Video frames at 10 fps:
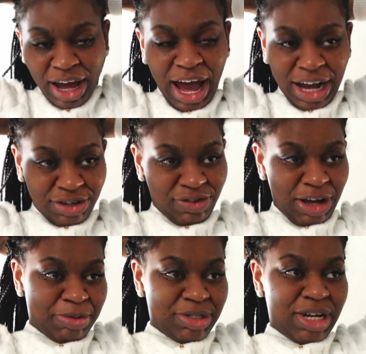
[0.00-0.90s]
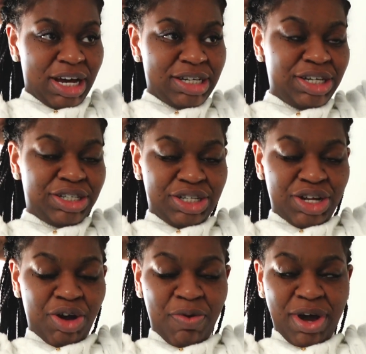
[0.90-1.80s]
active labor today because there's just no
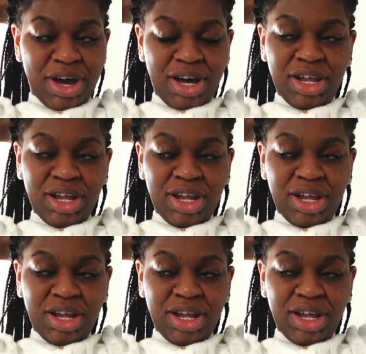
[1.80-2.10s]
way.